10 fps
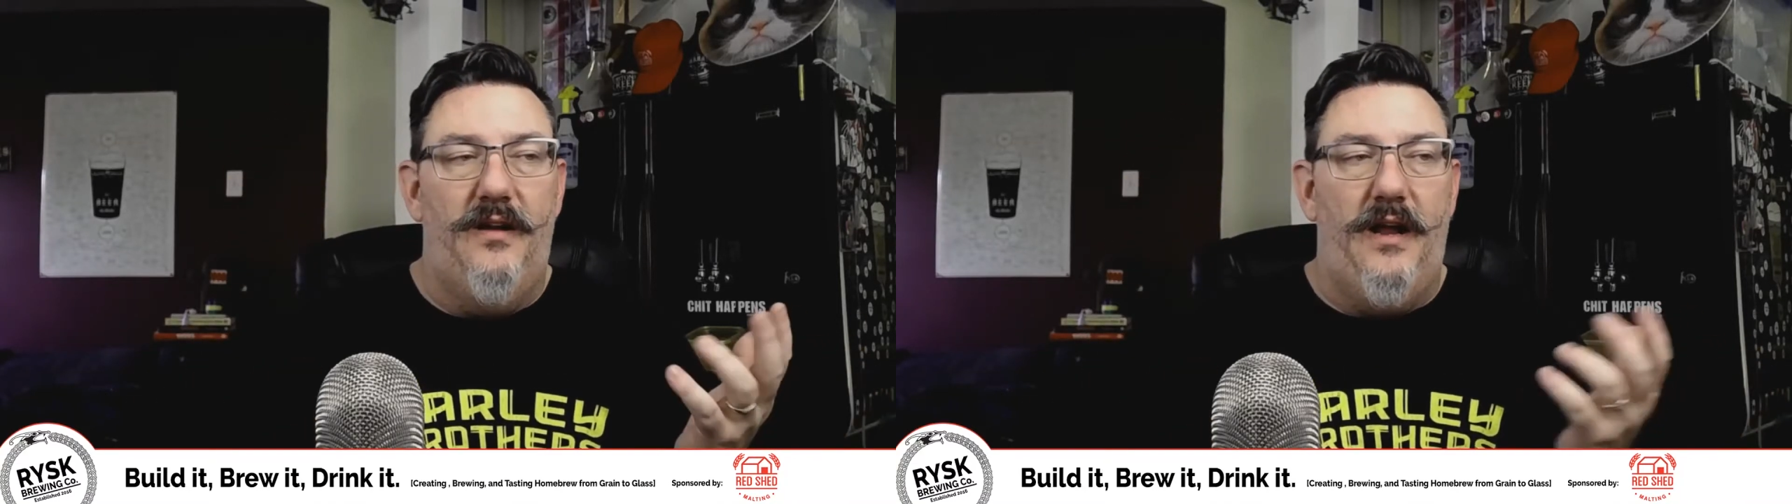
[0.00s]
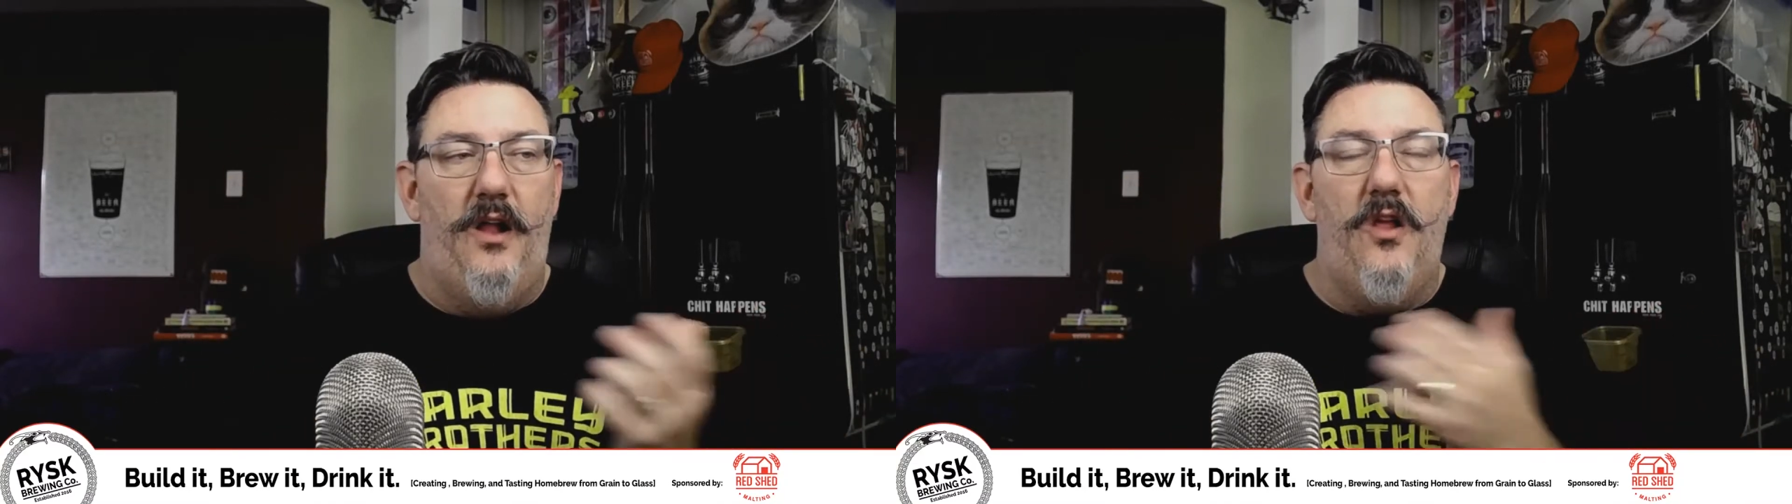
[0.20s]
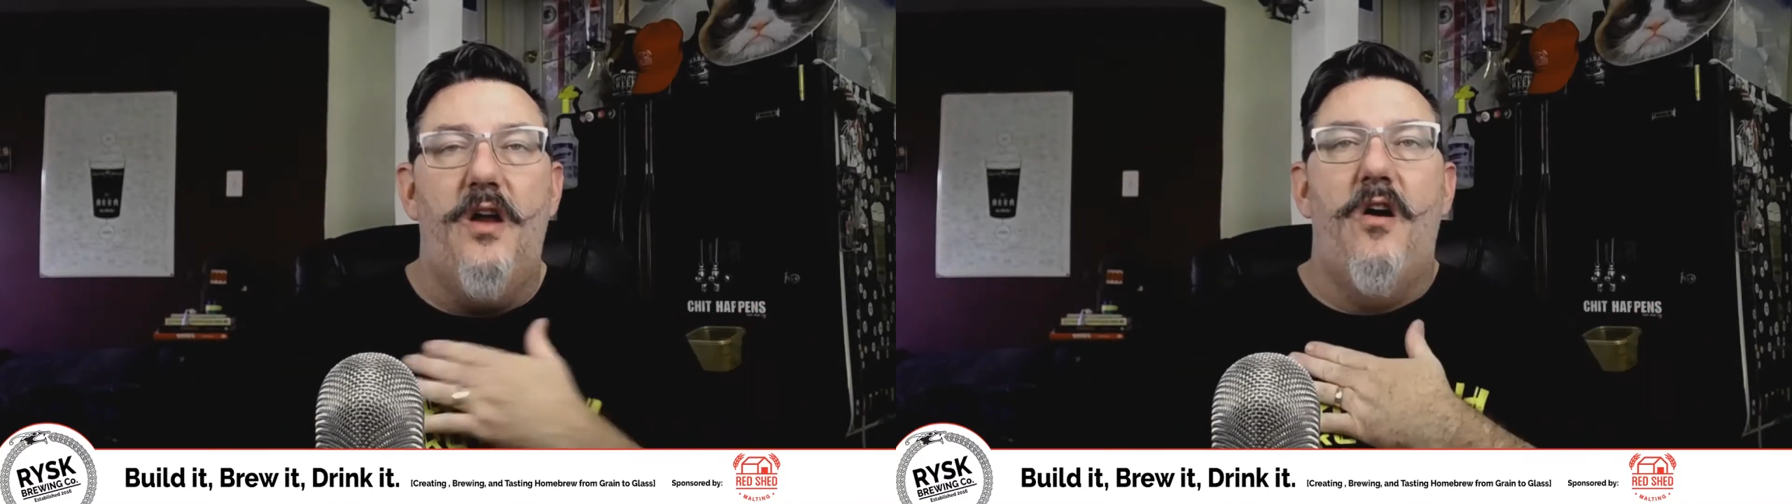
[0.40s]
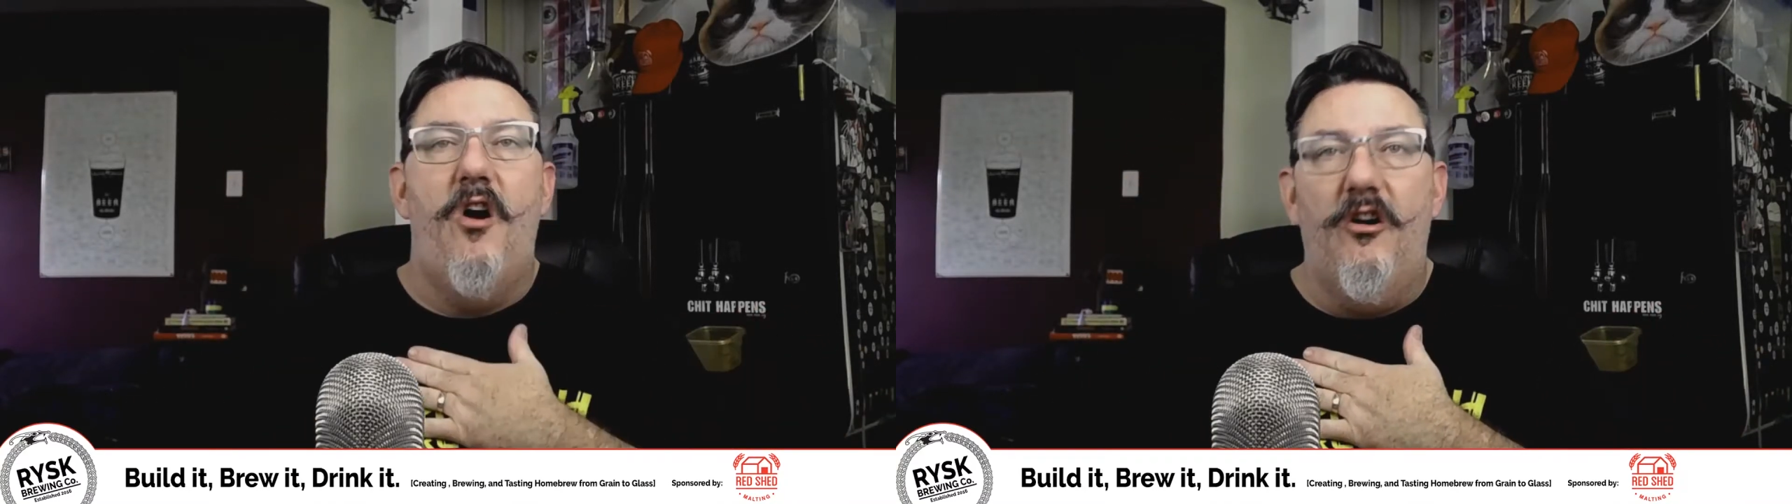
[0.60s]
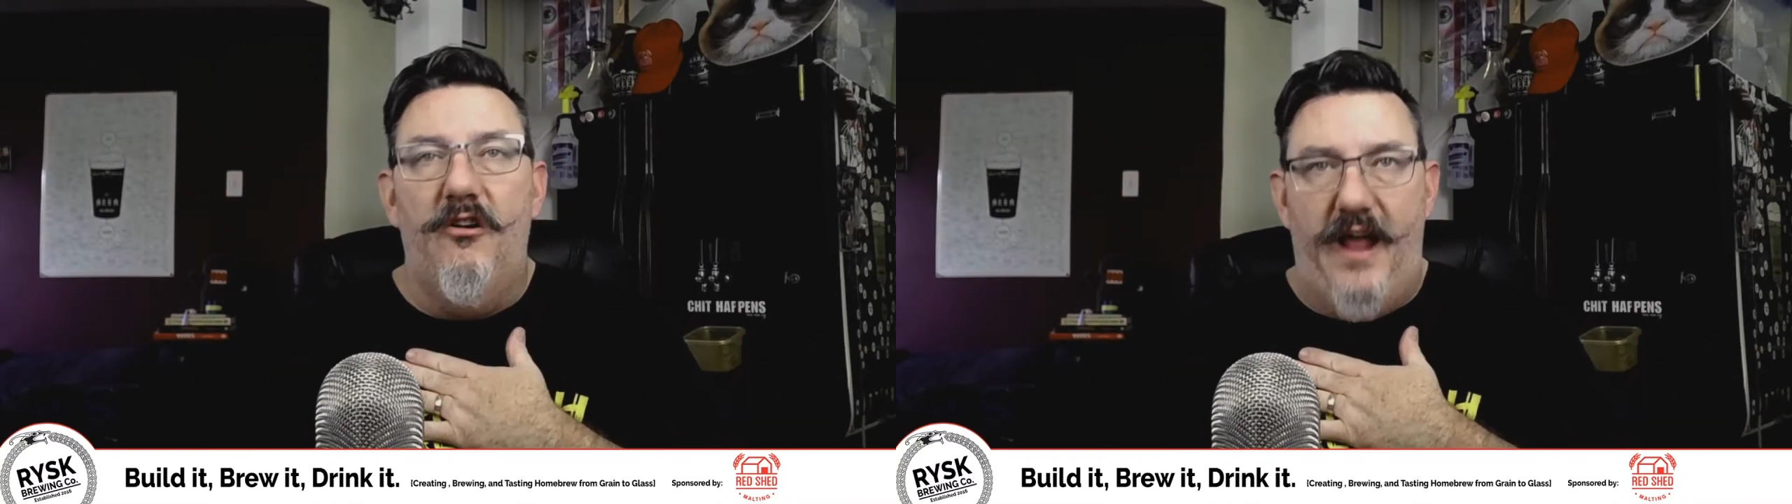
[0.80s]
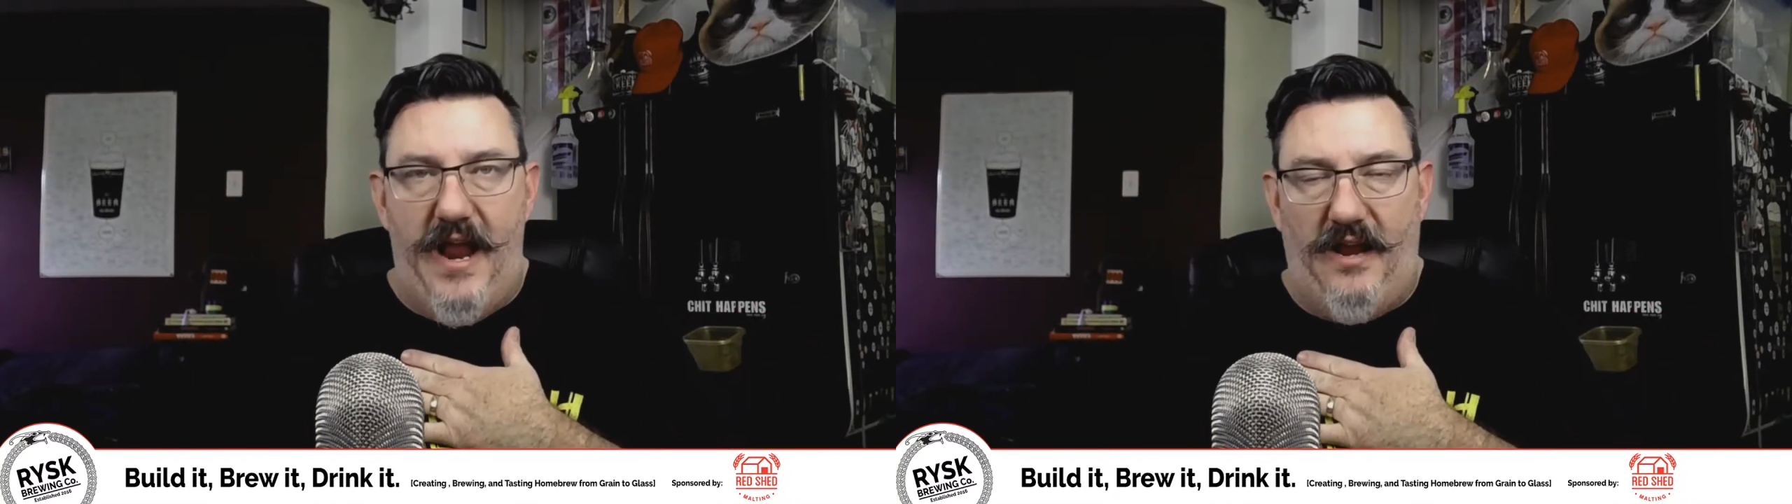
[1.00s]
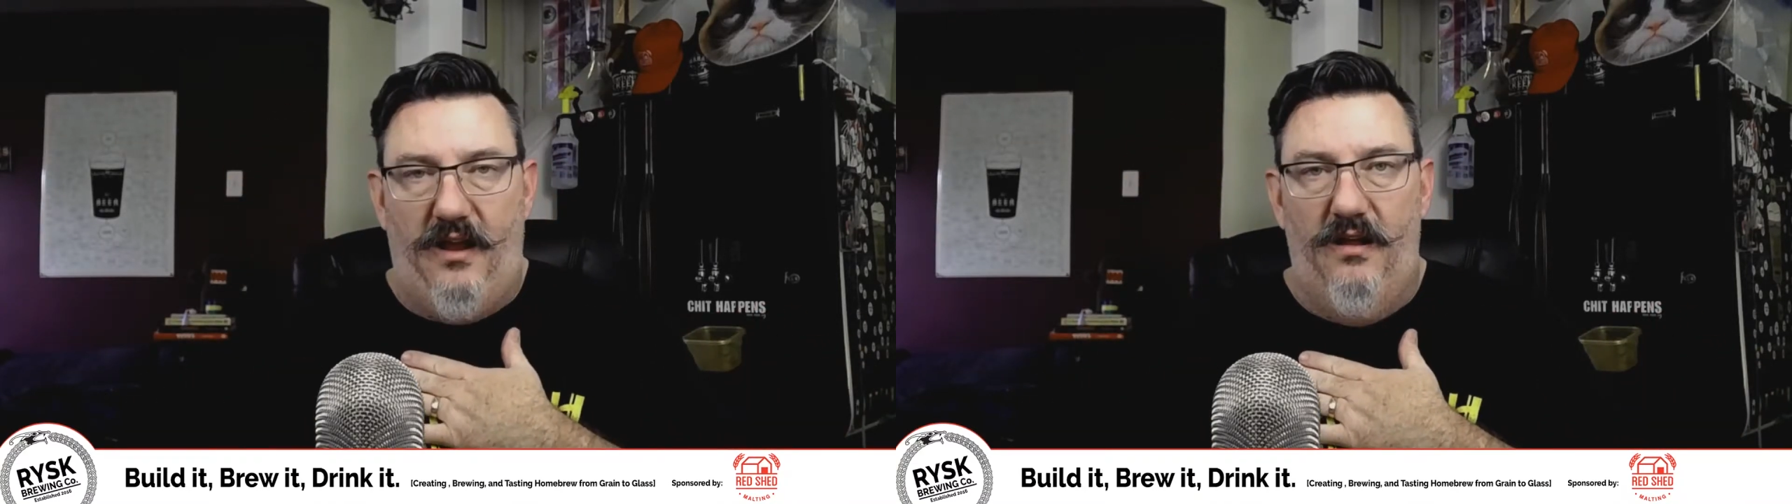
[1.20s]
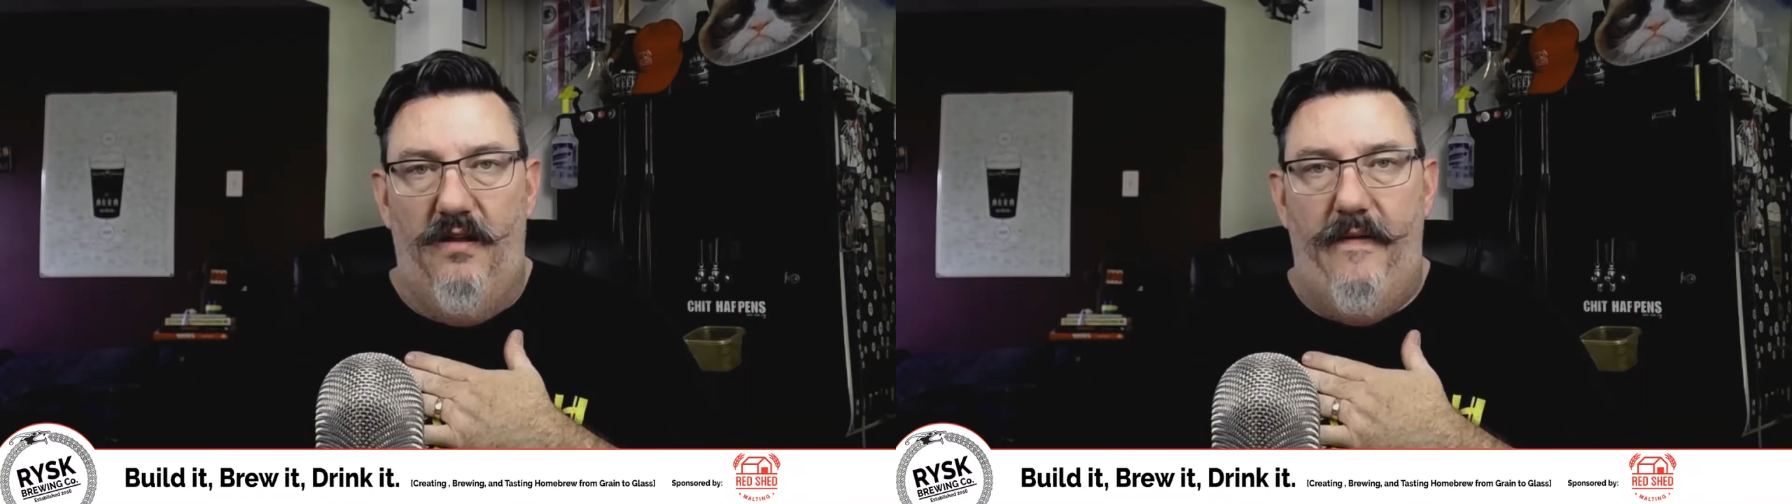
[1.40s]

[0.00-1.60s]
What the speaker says: a lot of heartache